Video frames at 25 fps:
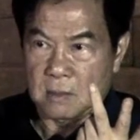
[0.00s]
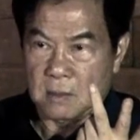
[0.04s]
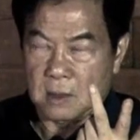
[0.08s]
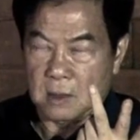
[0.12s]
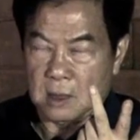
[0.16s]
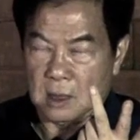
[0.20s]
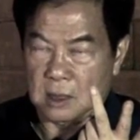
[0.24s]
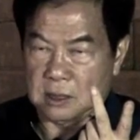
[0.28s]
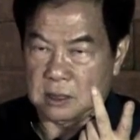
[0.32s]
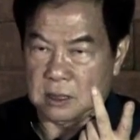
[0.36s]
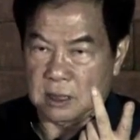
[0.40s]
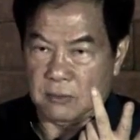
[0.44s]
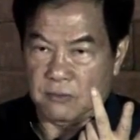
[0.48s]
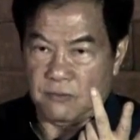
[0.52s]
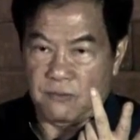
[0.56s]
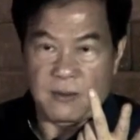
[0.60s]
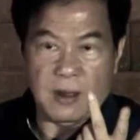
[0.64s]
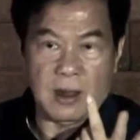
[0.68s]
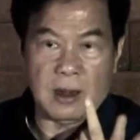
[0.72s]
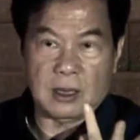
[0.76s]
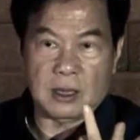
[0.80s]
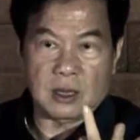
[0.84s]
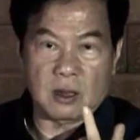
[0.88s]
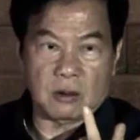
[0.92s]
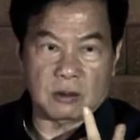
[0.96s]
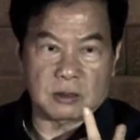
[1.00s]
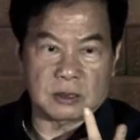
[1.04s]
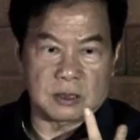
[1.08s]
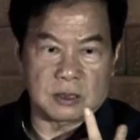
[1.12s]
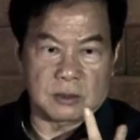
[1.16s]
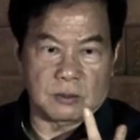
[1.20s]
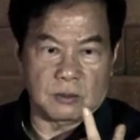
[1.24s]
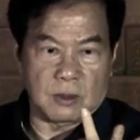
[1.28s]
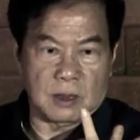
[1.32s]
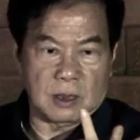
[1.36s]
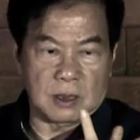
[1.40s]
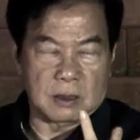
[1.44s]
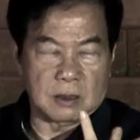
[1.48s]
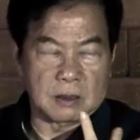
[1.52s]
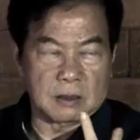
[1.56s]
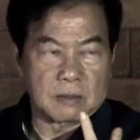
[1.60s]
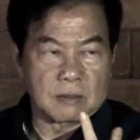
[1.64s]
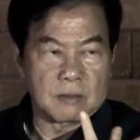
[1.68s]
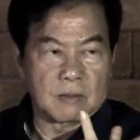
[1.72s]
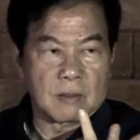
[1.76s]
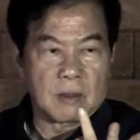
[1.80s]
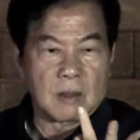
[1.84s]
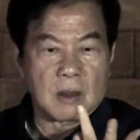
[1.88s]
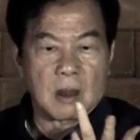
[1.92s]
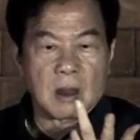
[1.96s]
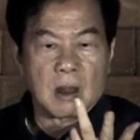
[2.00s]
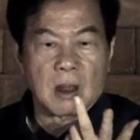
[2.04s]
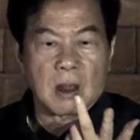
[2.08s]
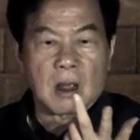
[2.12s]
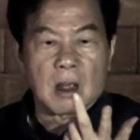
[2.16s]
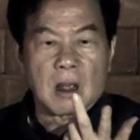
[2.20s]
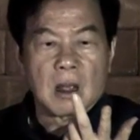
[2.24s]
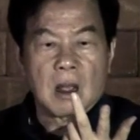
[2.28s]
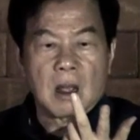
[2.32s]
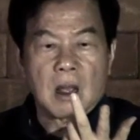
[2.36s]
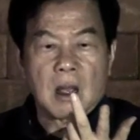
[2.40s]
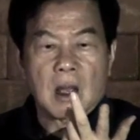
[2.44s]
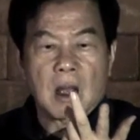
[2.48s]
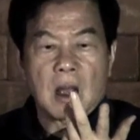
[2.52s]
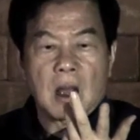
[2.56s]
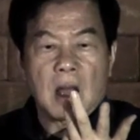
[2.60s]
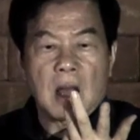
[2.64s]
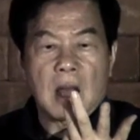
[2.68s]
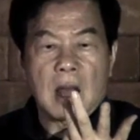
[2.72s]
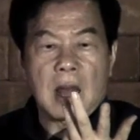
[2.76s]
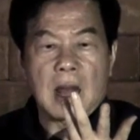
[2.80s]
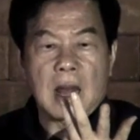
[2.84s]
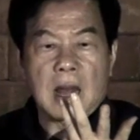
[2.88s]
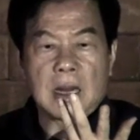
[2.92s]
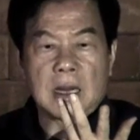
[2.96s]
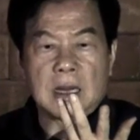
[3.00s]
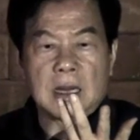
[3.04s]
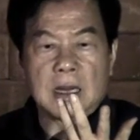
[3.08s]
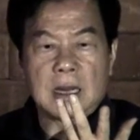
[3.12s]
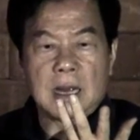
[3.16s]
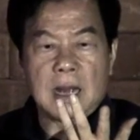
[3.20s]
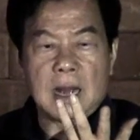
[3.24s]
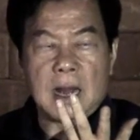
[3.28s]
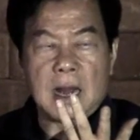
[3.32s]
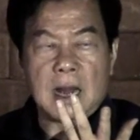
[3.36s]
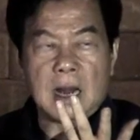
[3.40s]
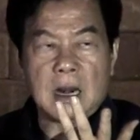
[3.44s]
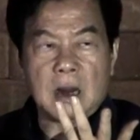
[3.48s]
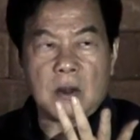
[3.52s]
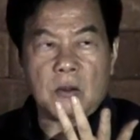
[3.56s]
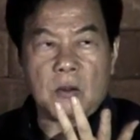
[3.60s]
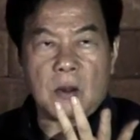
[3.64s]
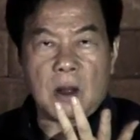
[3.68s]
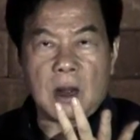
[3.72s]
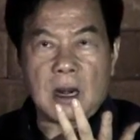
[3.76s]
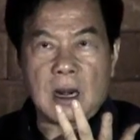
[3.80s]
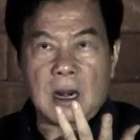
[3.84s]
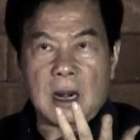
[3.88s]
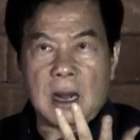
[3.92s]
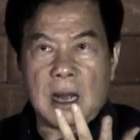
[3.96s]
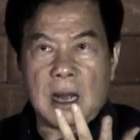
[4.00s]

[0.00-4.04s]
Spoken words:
It's a very toxic one. And the other one